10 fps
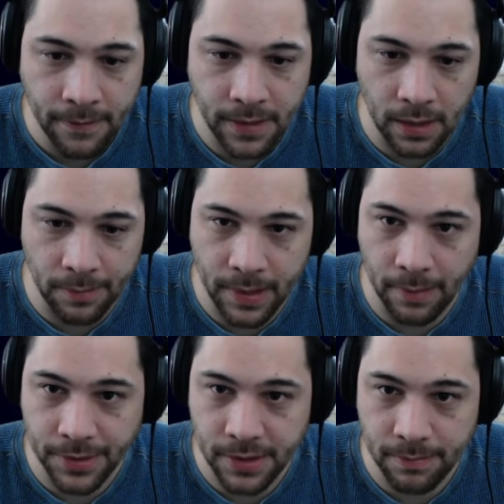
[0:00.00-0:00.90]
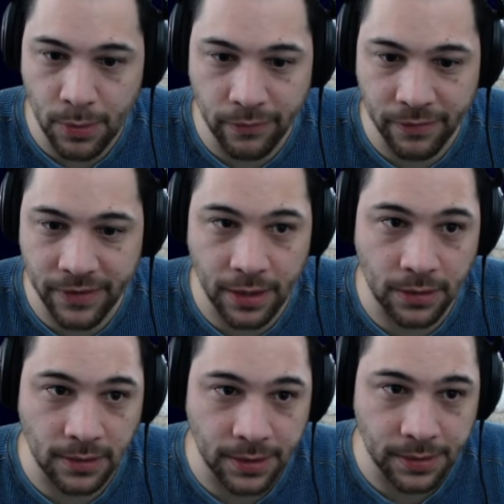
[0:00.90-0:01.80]
move a
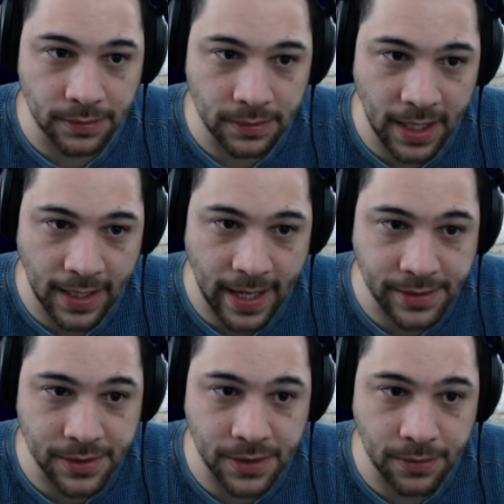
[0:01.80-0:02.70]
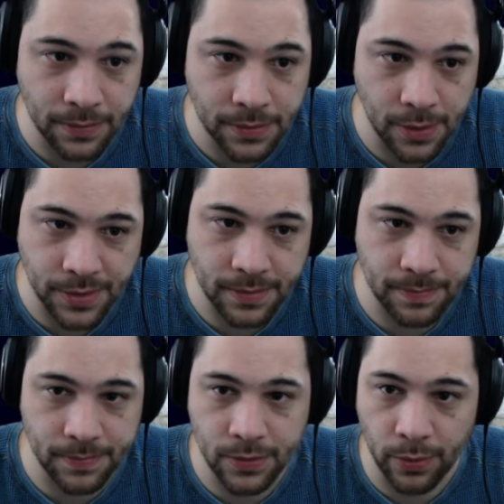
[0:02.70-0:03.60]
vehicle and gain access to. So it's
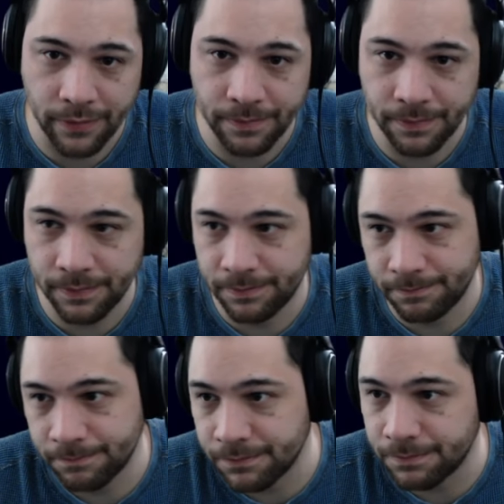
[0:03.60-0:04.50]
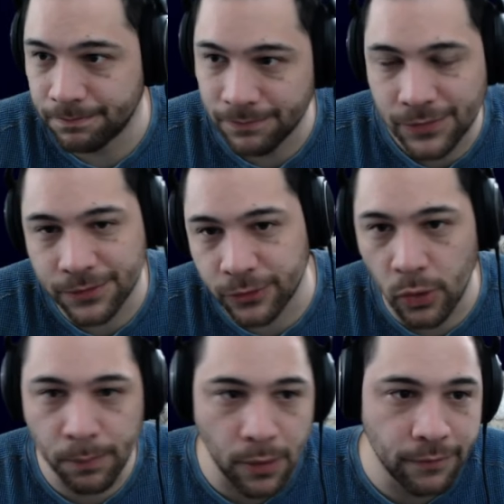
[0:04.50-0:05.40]
sort of
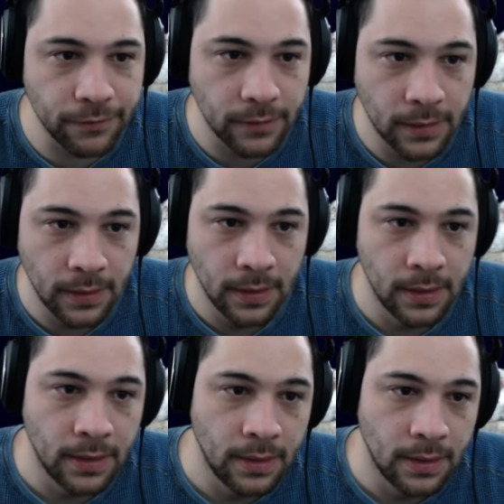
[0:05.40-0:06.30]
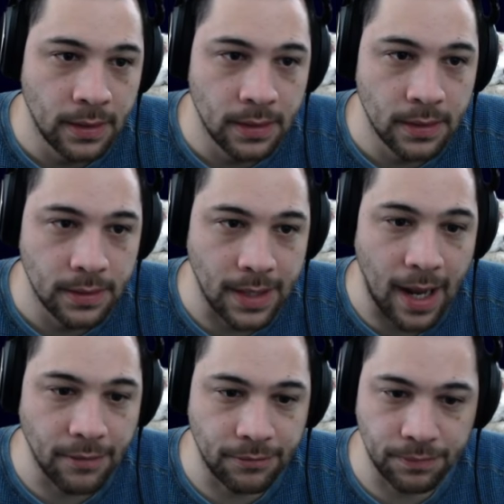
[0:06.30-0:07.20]
foolproof.
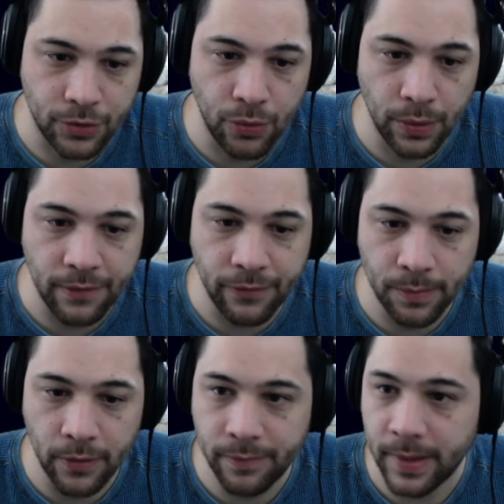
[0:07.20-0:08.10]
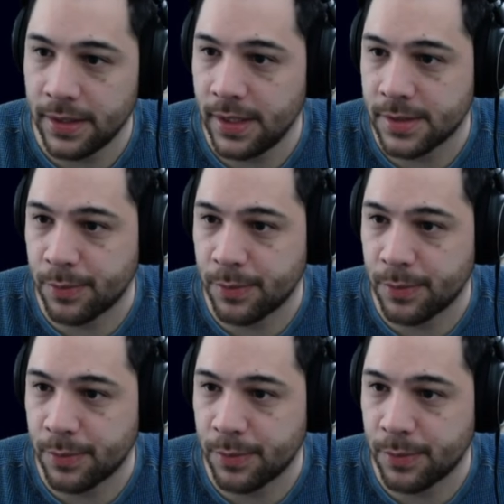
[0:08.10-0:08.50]
Not truly foolproof, but it's